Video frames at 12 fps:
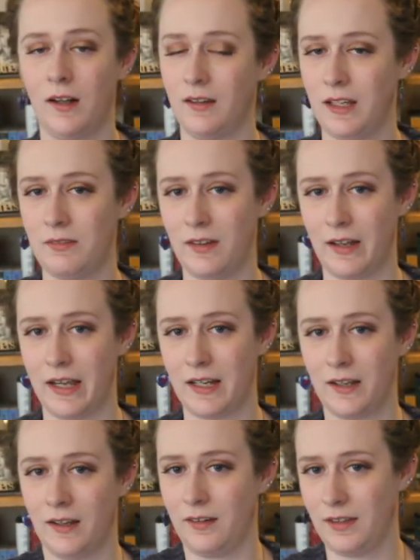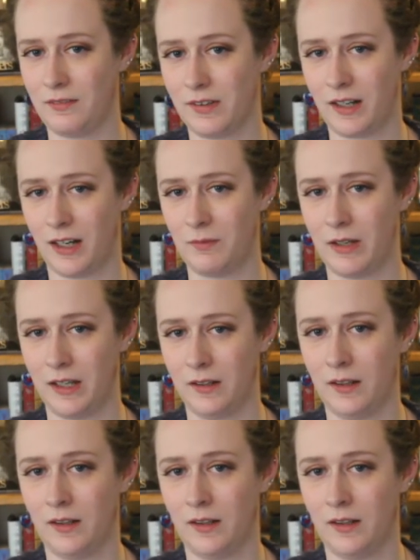leave a like, leave a comment.